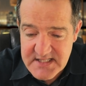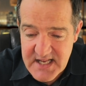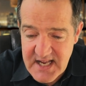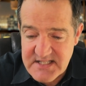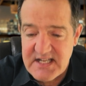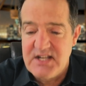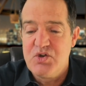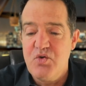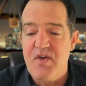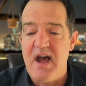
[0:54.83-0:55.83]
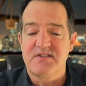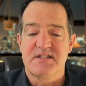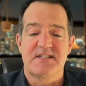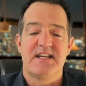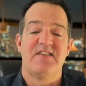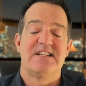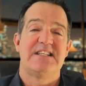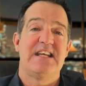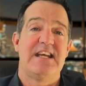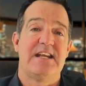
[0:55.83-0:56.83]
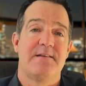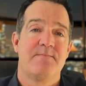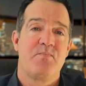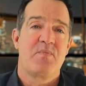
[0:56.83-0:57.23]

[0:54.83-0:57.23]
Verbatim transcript: States in 2017.